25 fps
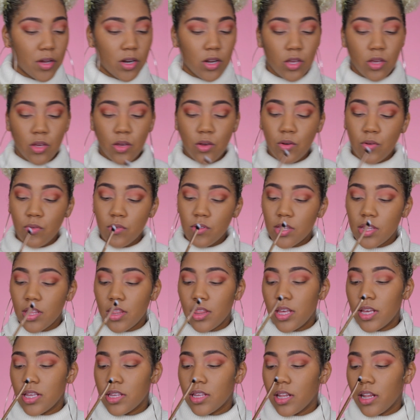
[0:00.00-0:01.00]
going to use
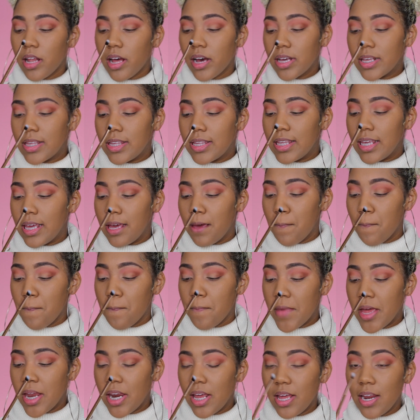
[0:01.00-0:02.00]
this Luxie
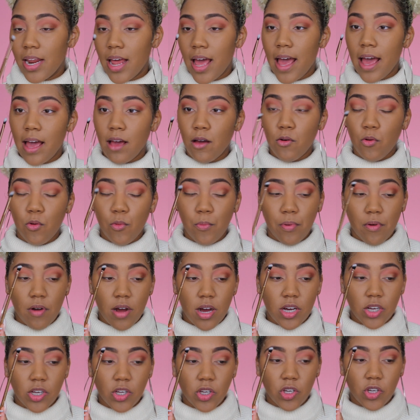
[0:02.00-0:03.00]
mini angle
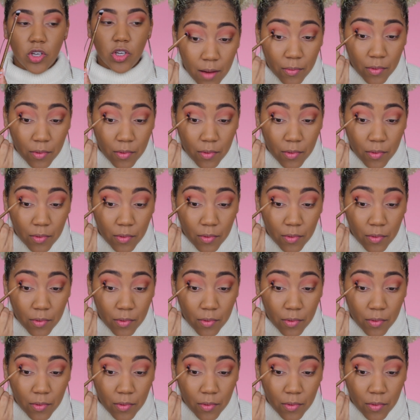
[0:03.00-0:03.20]
brush.